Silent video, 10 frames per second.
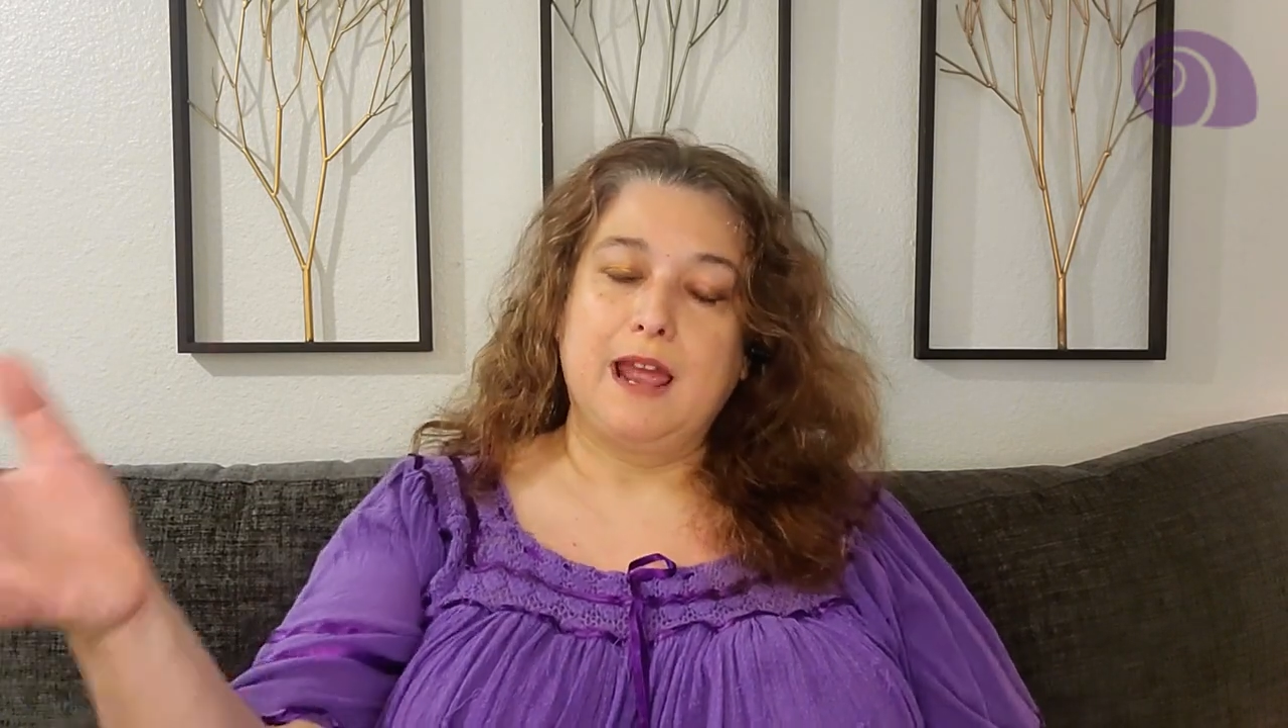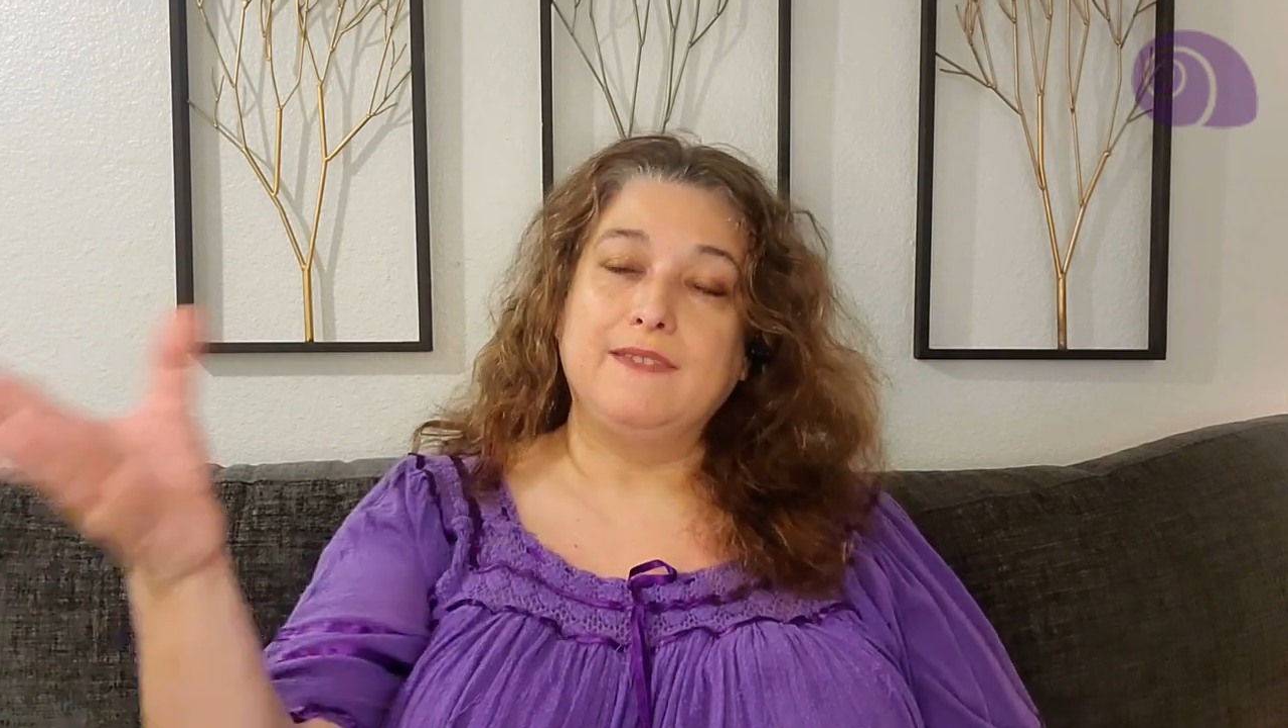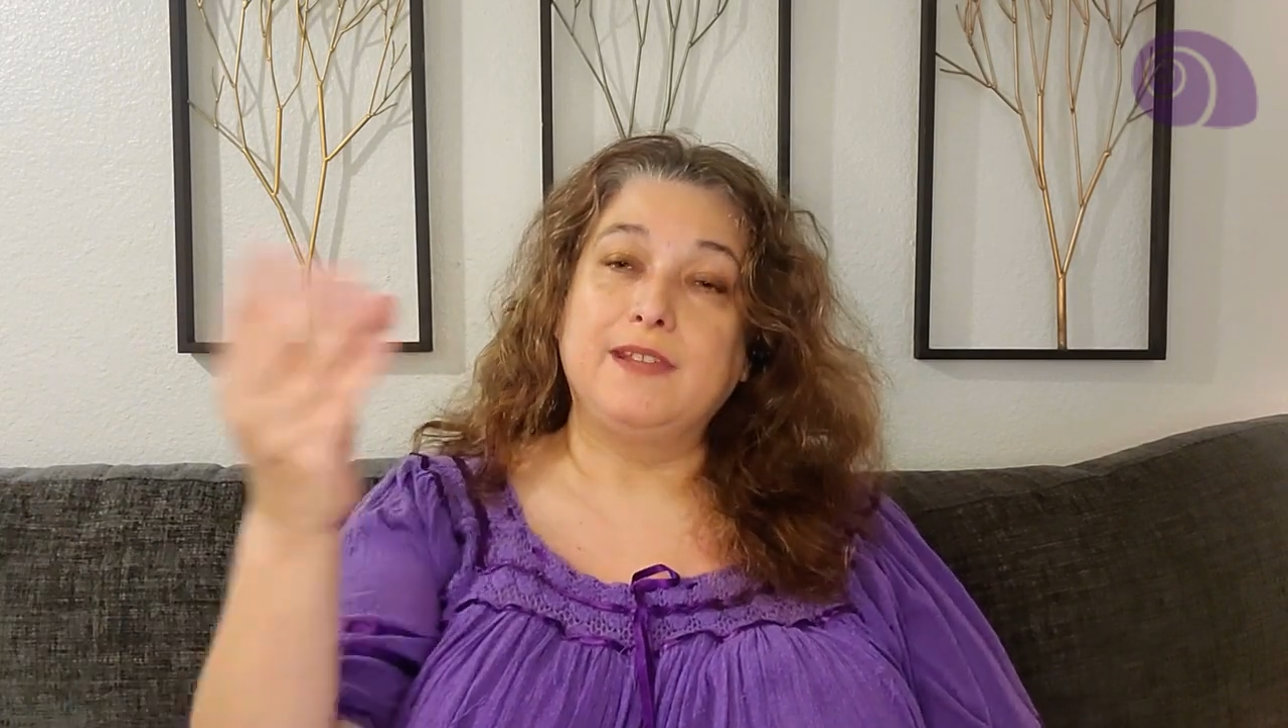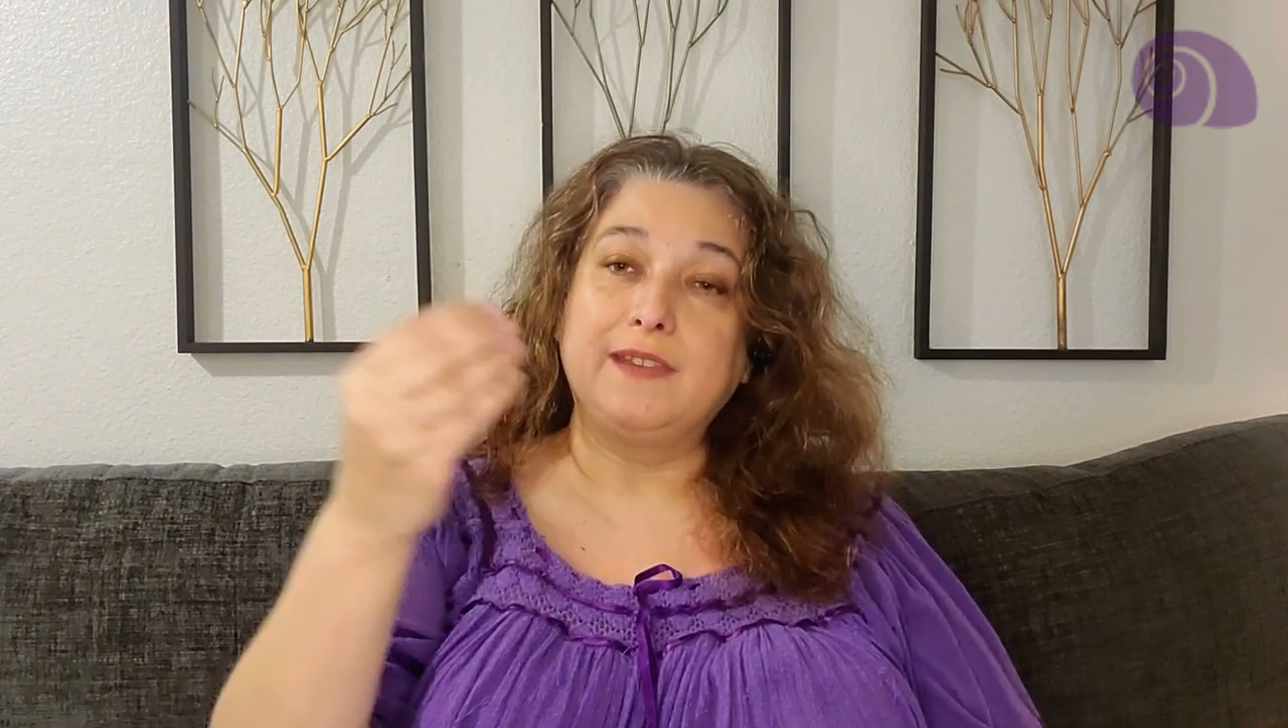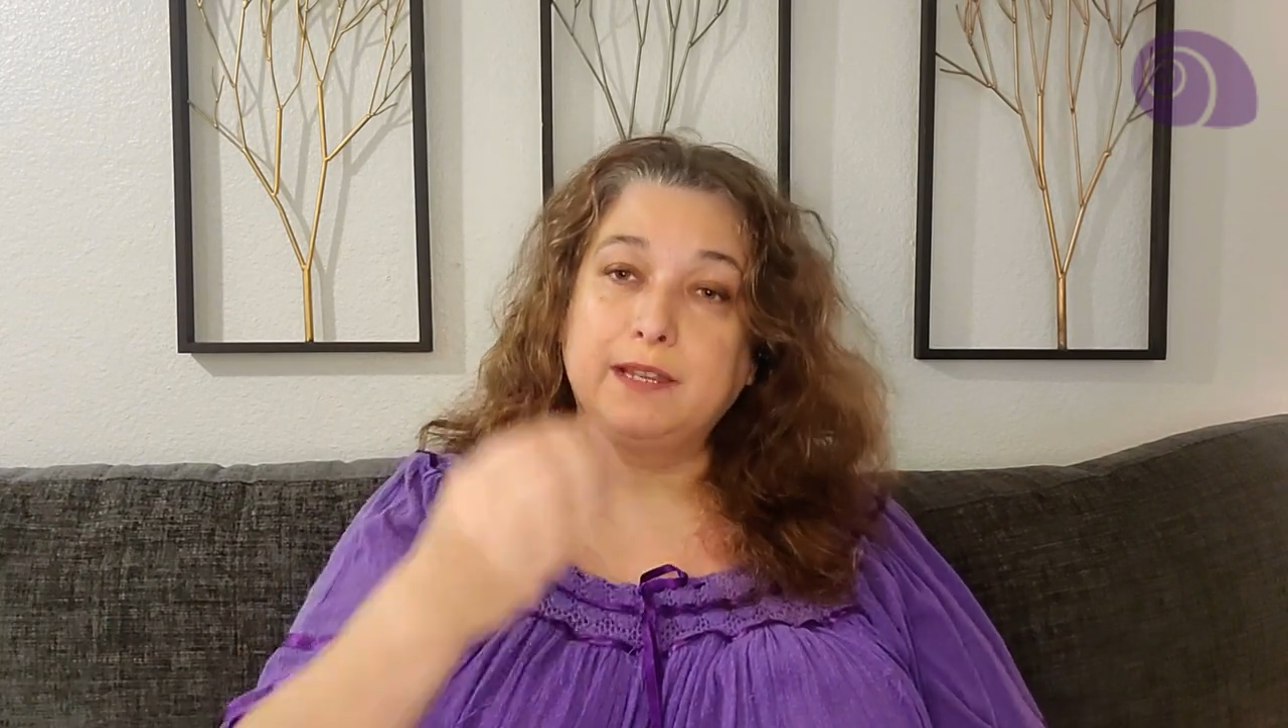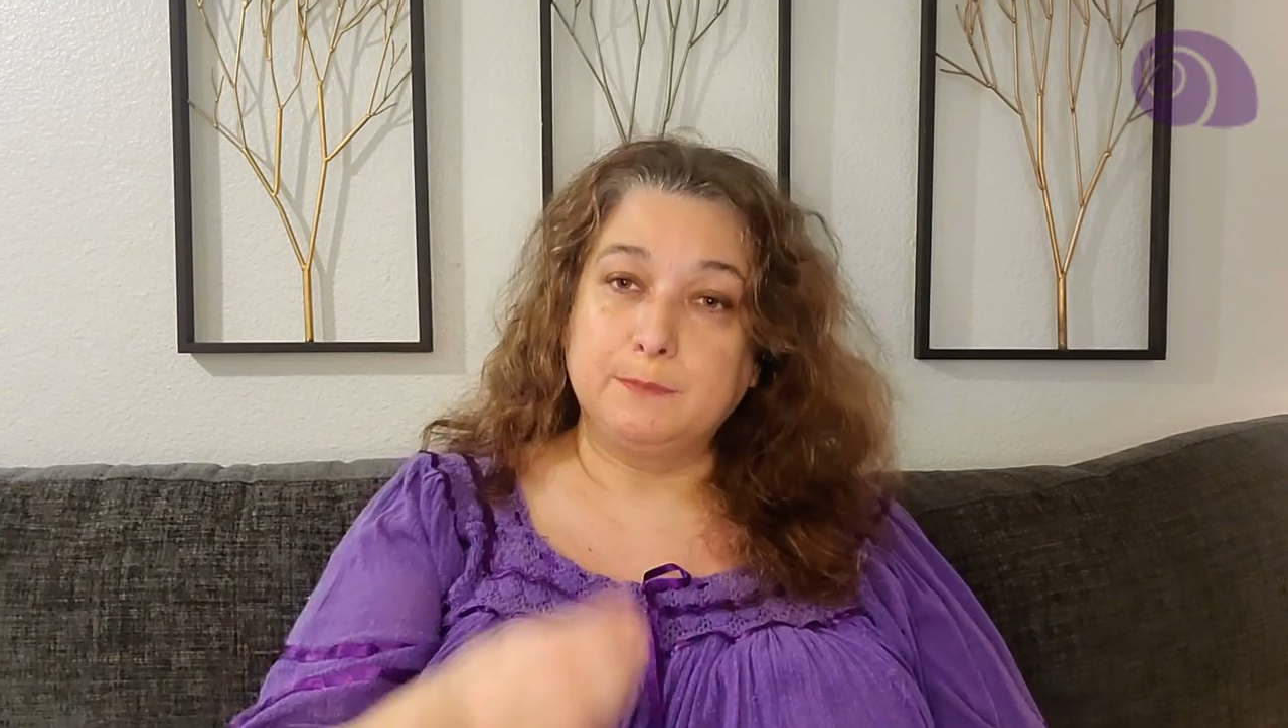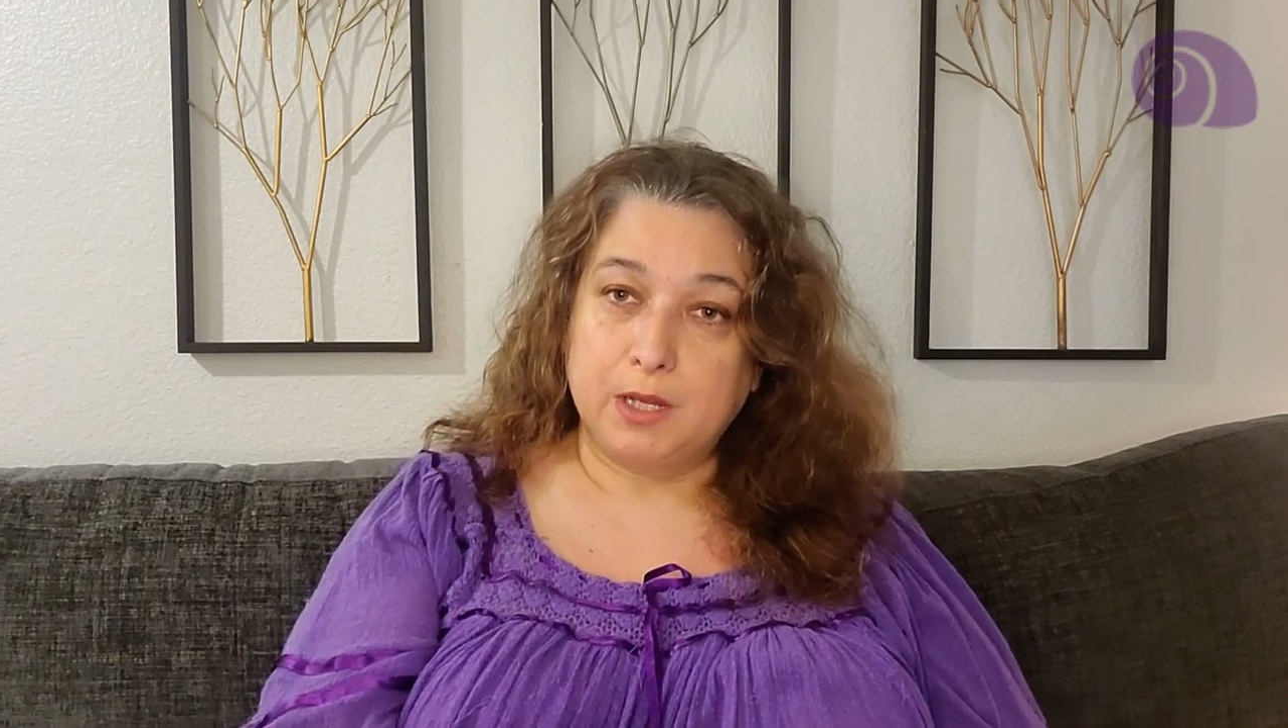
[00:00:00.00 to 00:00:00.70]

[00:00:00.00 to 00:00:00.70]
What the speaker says: And then they can be